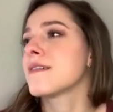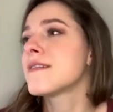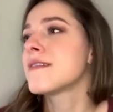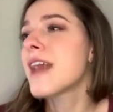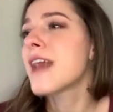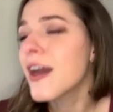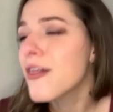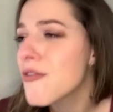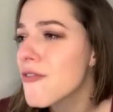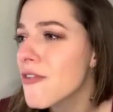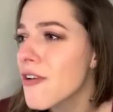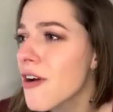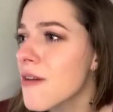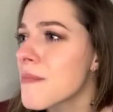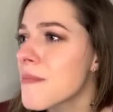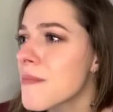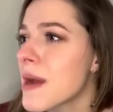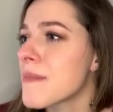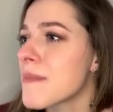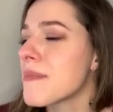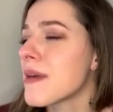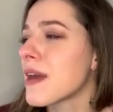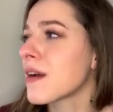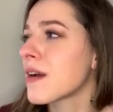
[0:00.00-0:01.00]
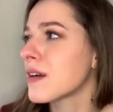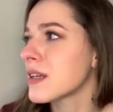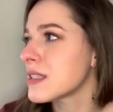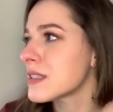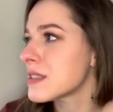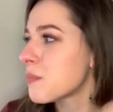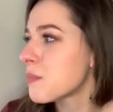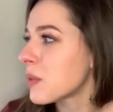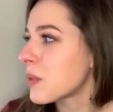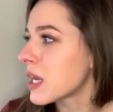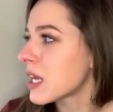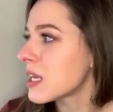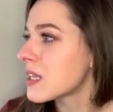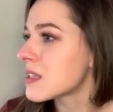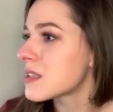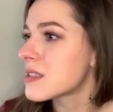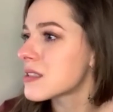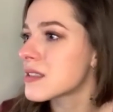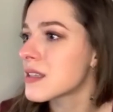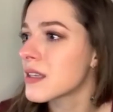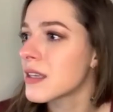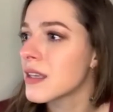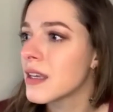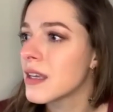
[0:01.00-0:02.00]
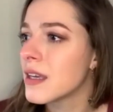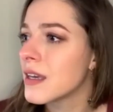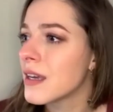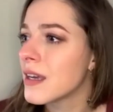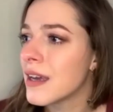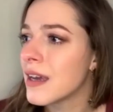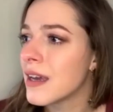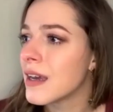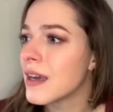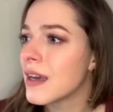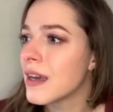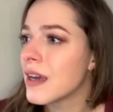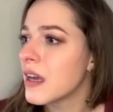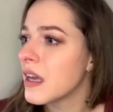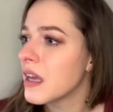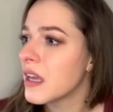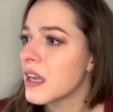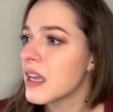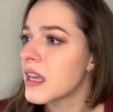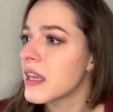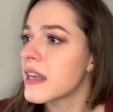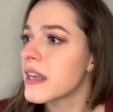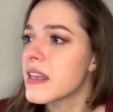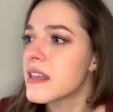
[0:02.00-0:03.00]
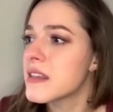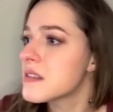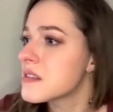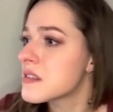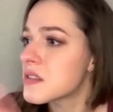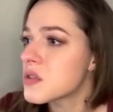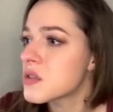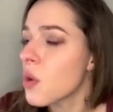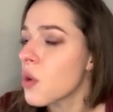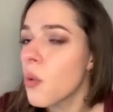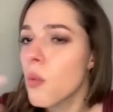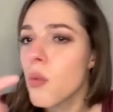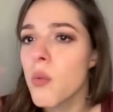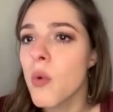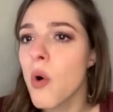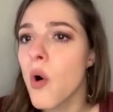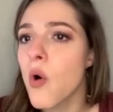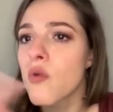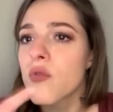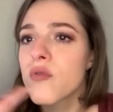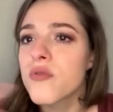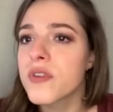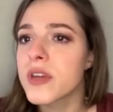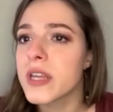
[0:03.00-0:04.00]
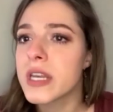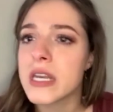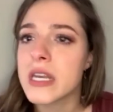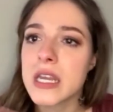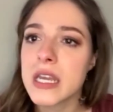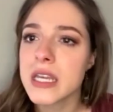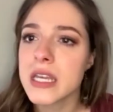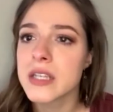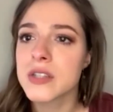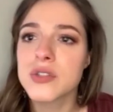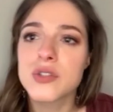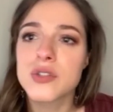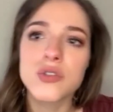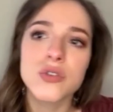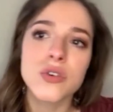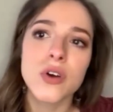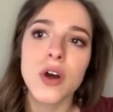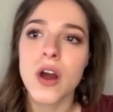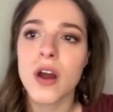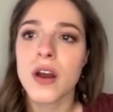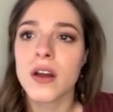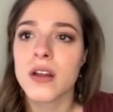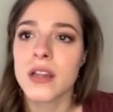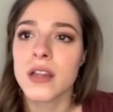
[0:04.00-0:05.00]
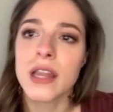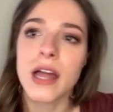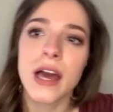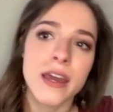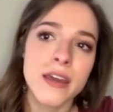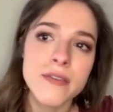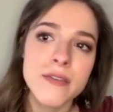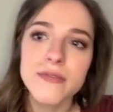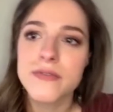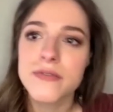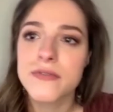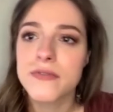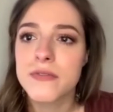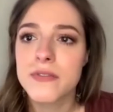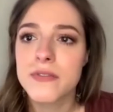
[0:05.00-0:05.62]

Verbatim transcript: Neither are my parents, but it's, it is so woven into our life.